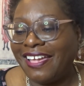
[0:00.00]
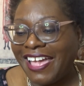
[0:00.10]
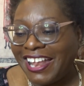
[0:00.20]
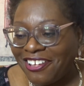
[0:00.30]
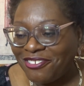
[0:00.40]

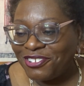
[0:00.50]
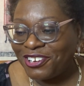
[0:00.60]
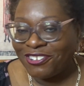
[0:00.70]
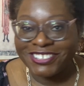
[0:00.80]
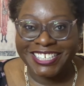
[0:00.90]
Hello
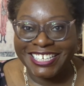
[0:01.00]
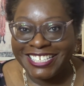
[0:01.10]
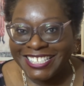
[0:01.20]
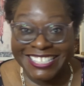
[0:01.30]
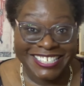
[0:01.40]

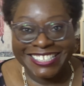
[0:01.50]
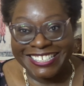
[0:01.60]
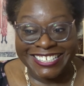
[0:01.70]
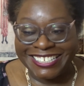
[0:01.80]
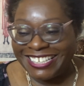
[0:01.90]
Glossies,
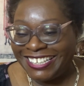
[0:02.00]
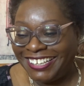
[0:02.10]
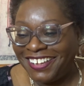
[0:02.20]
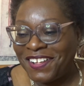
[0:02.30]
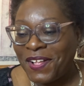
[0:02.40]

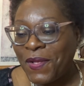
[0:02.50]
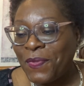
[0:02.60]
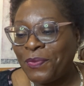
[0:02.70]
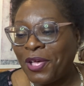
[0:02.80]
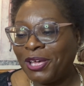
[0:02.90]

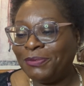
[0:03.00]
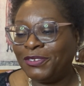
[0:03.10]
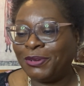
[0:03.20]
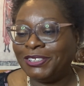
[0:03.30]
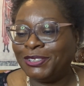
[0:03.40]
welcome to
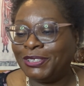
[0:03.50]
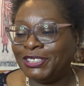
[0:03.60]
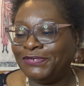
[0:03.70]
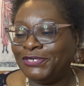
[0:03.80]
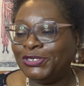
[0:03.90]

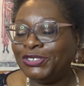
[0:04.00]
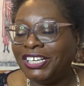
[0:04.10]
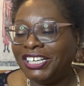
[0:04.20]
2024.